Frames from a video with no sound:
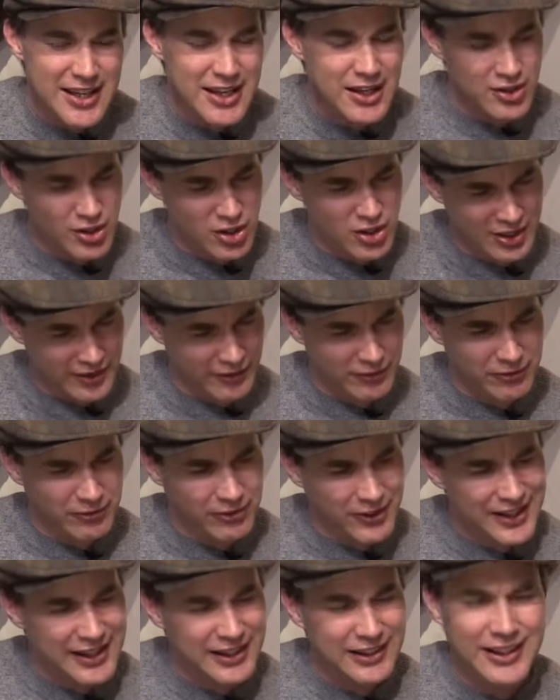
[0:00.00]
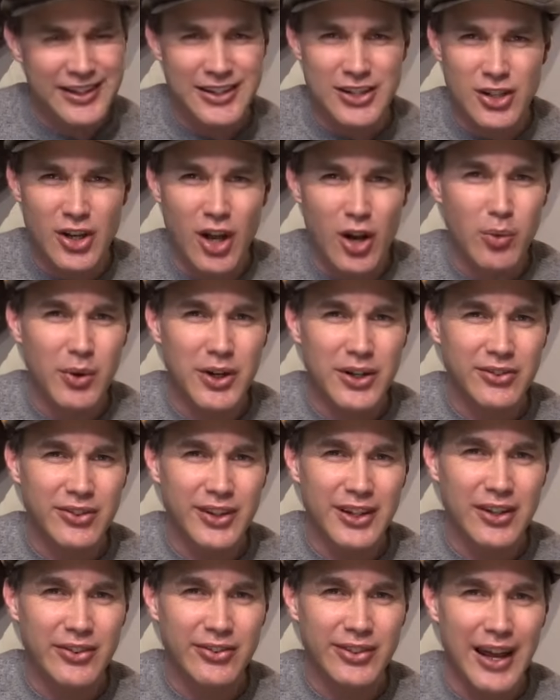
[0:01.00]
it, you can feel it, you know what it's
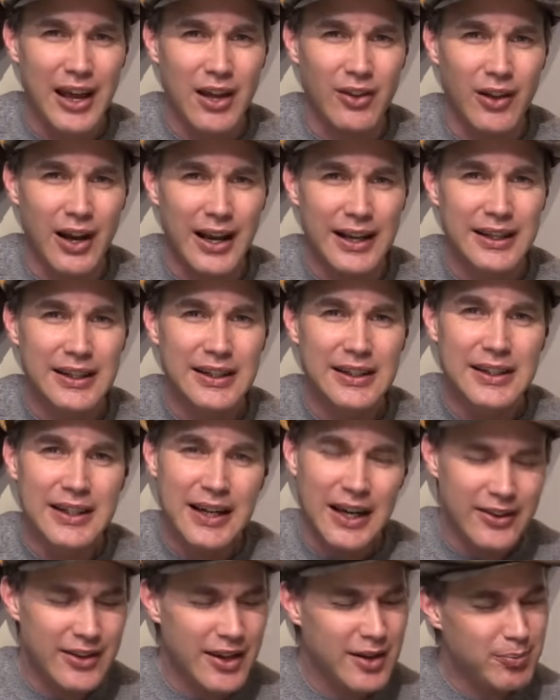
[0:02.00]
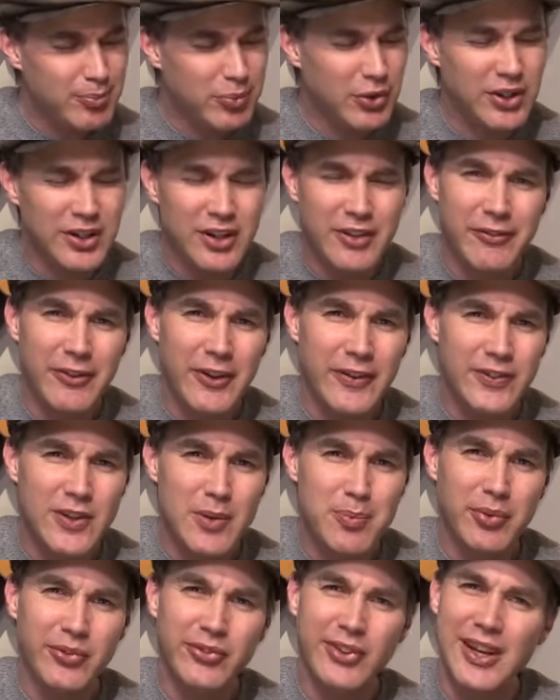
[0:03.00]
going to sound like, and then put it at
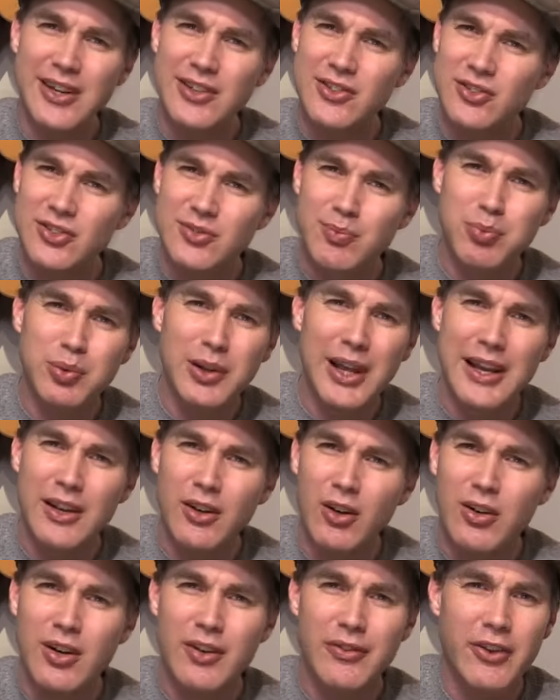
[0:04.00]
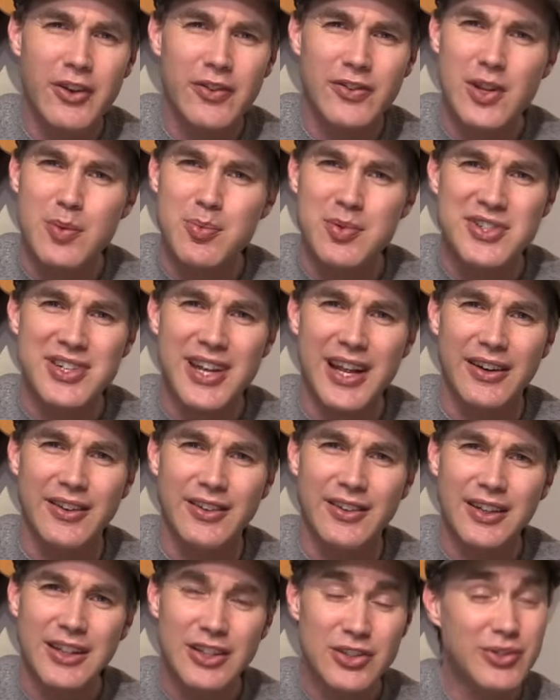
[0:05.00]
50% and play along at 50%.
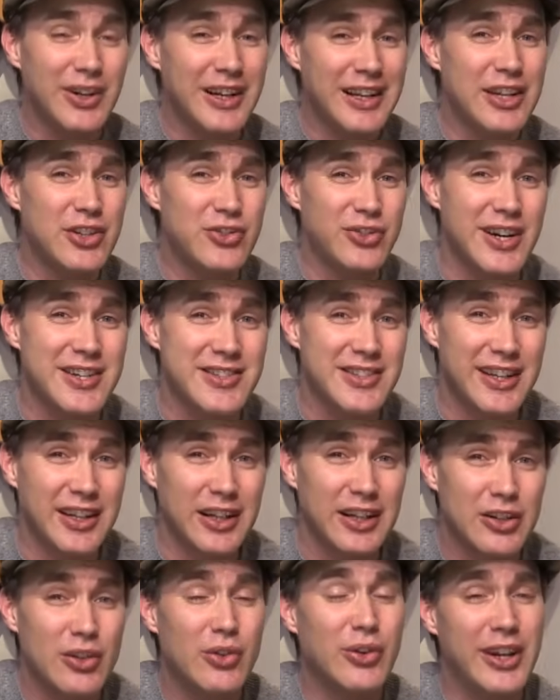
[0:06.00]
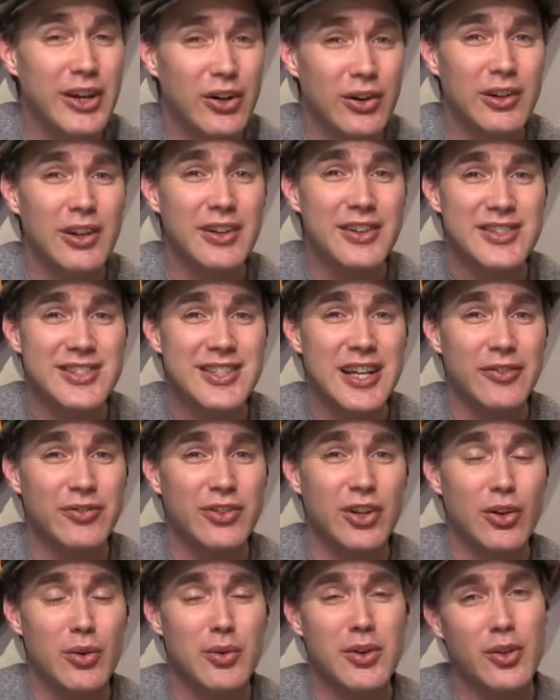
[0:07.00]
It's really interesting. You'll hear a lot of stuff
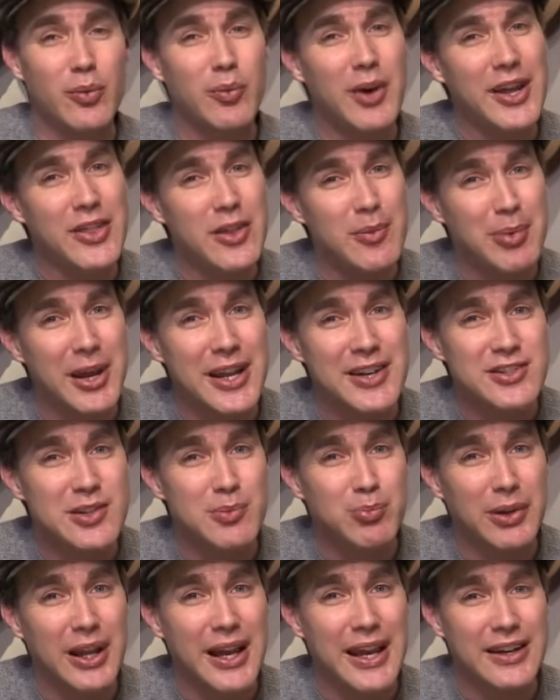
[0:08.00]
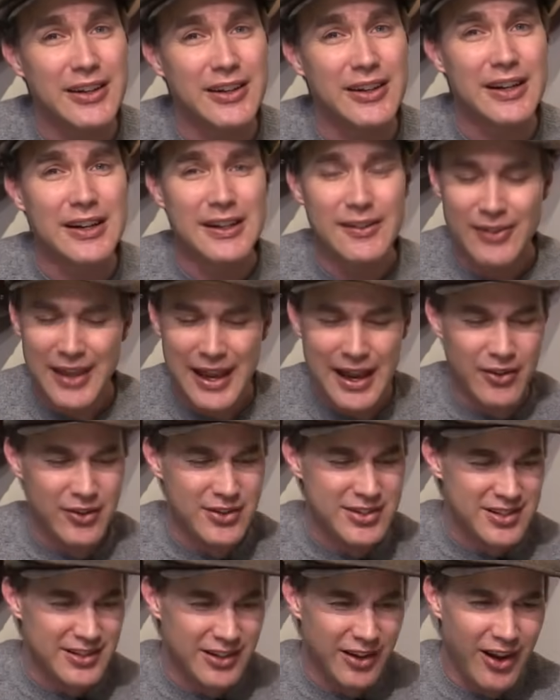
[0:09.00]
to do with the way the bends are played and how the
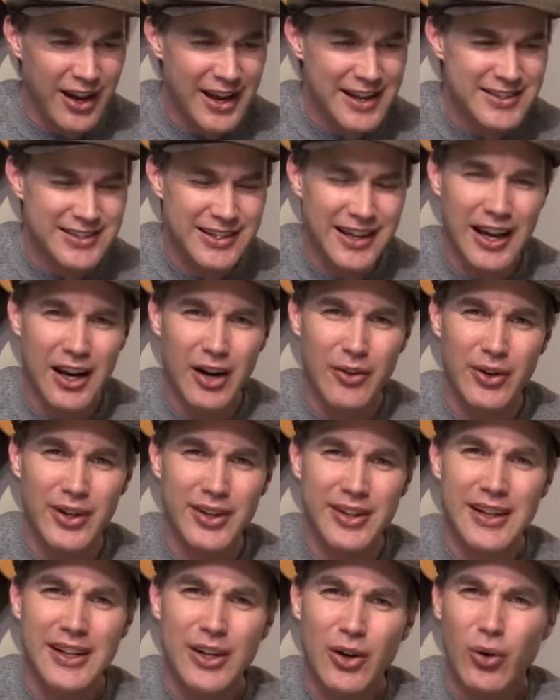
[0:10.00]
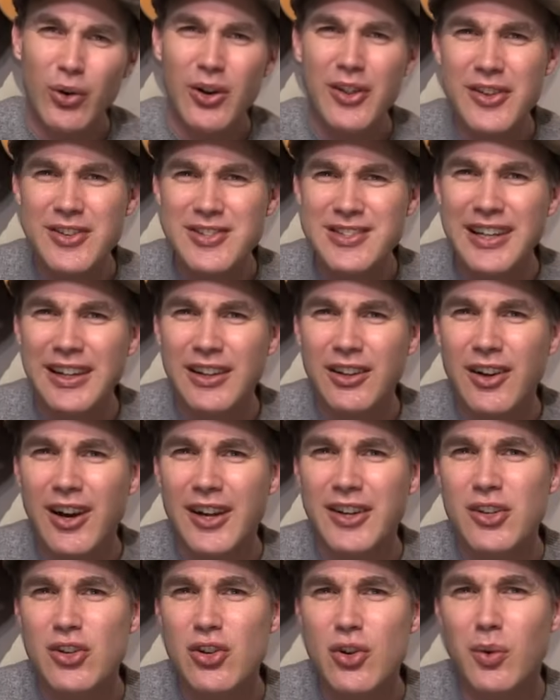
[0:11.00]
slides are and all of those little
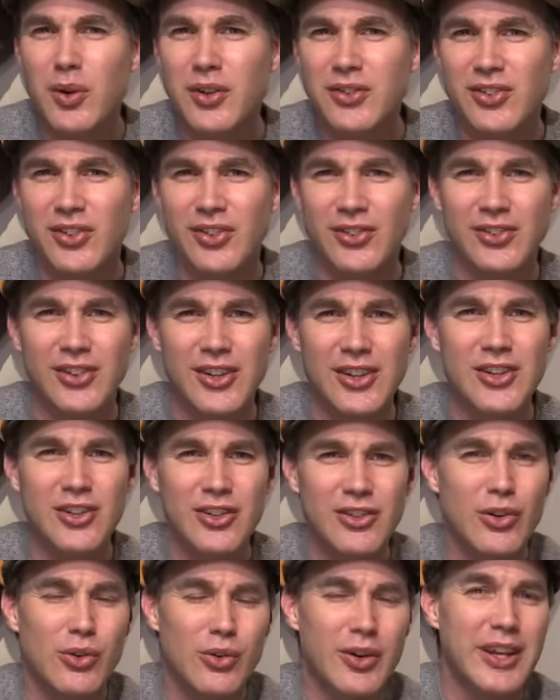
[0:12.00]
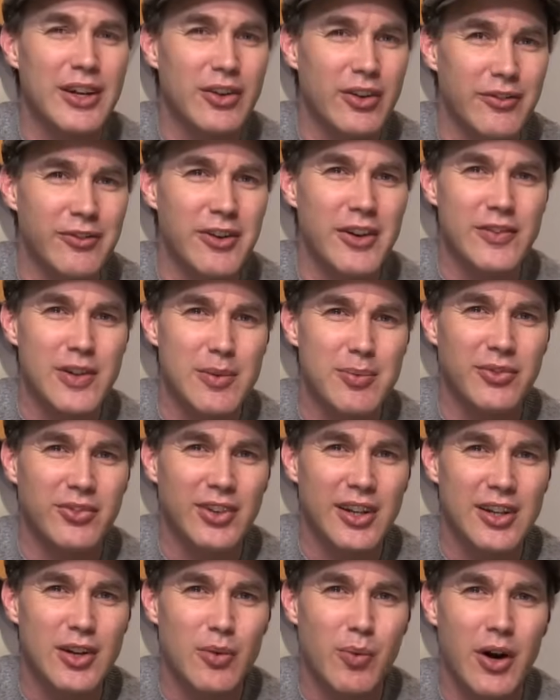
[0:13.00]
kind of nuances that you'll hear at
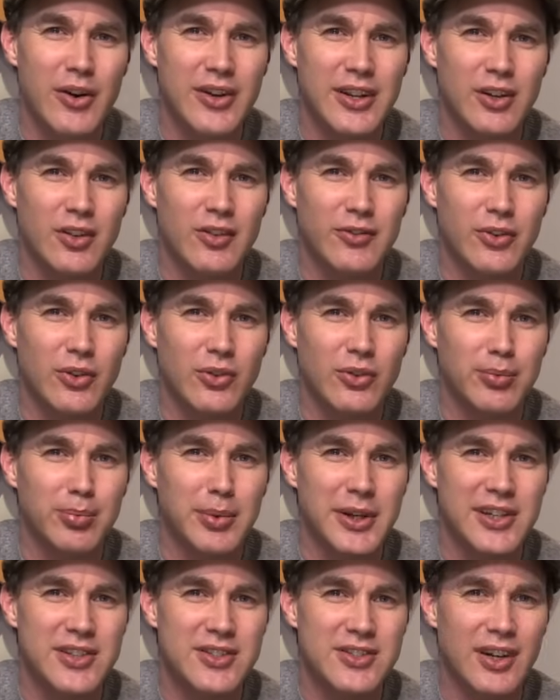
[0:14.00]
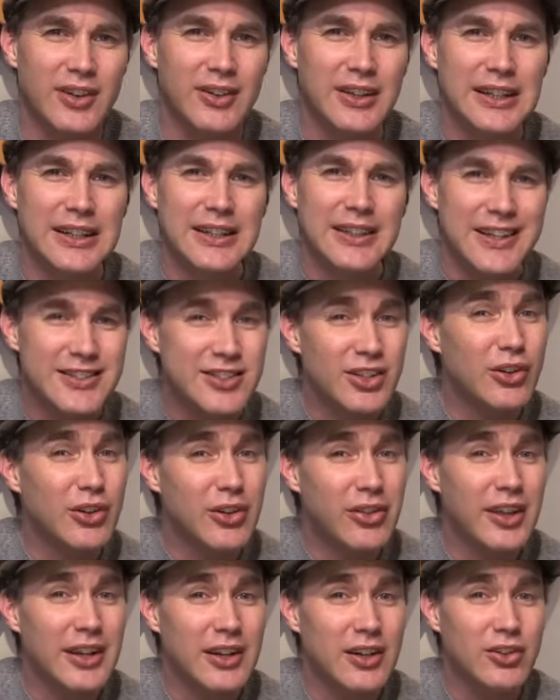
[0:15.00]
50%, you won't hear at full speed. So that's a
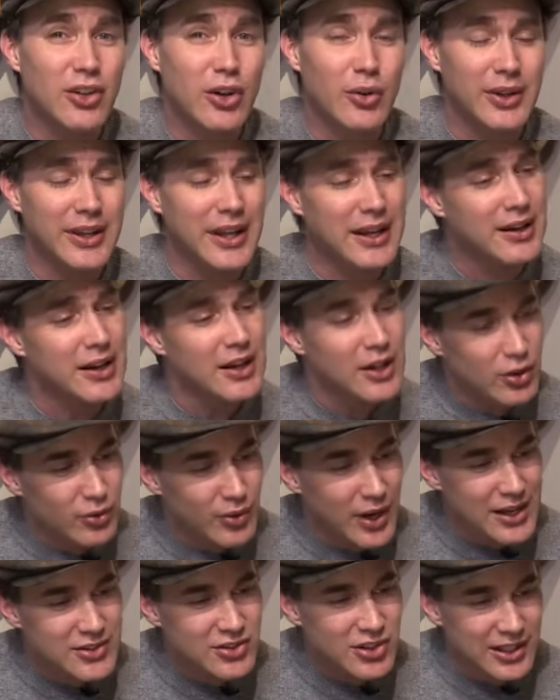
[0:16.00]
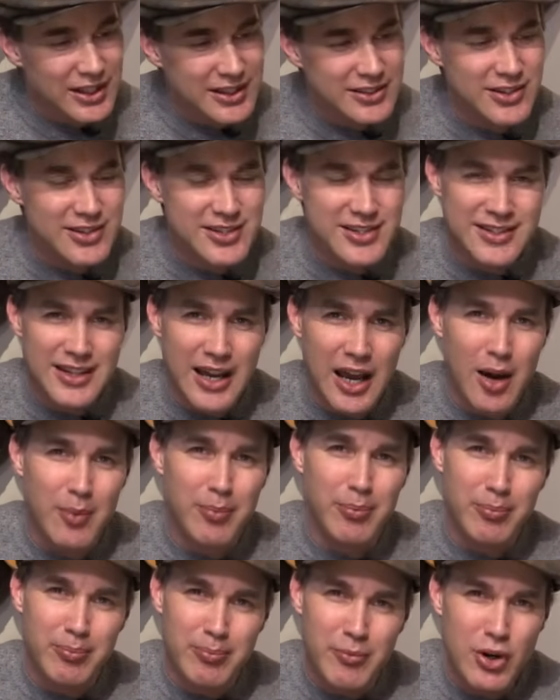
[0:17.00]
good thing to do, and then gradually just
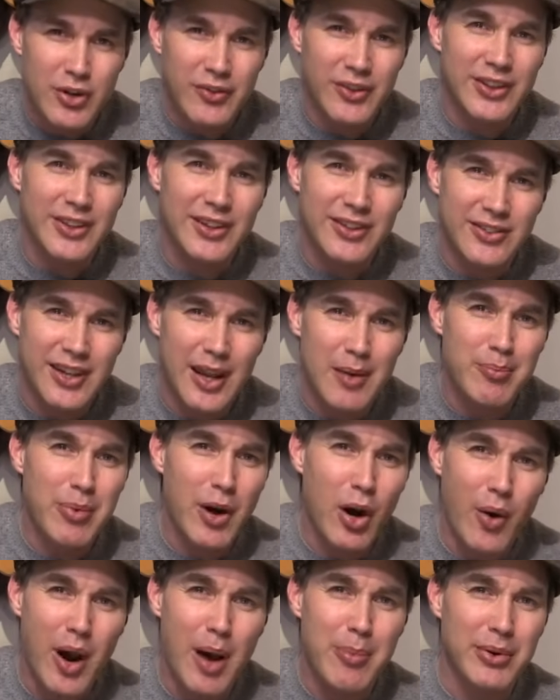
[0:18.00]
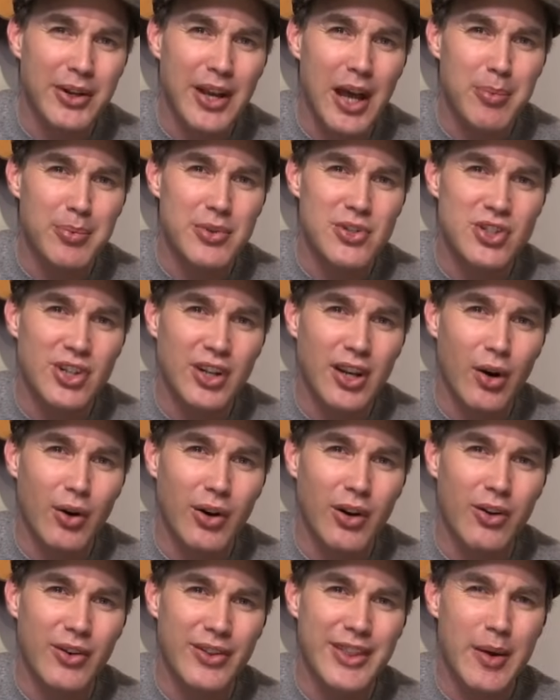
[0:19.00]
start moving the tempo up and up as you go
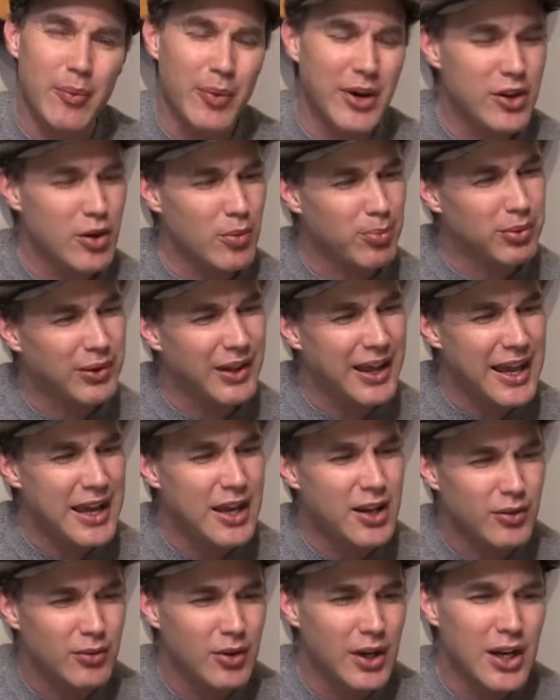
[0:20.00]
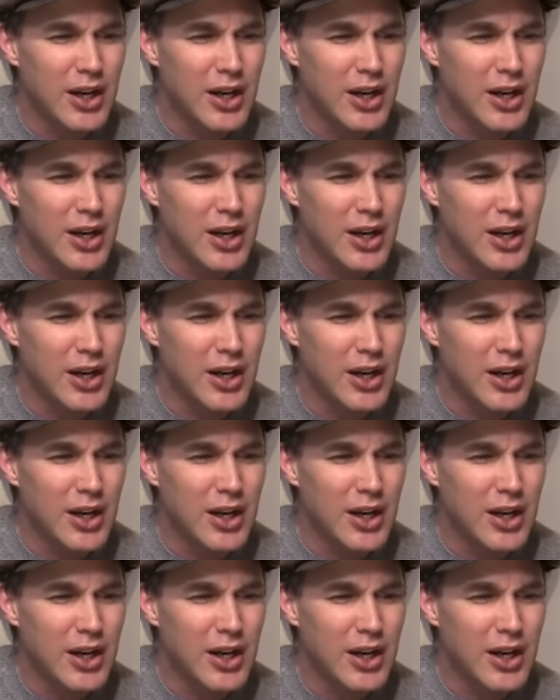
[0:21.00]
along, and that way you're playing